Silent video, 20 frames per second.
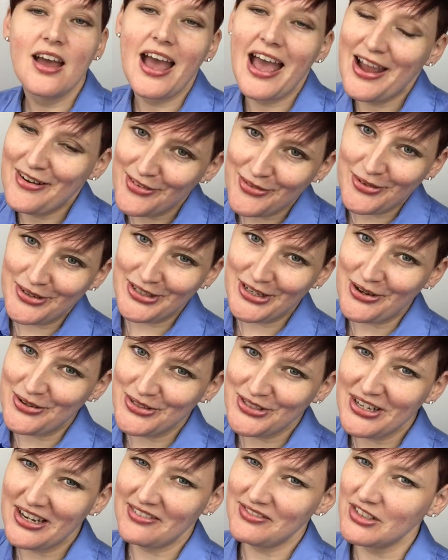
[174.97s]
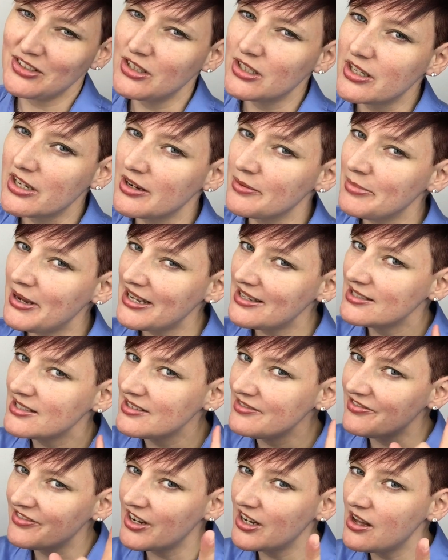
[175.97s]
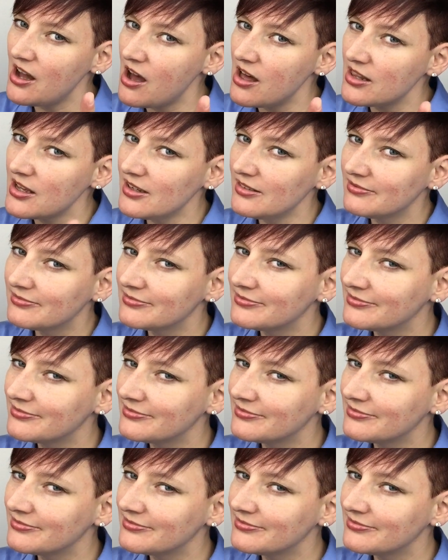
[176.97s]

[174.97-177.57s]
Everyone knows you have to look your best in Valhalla.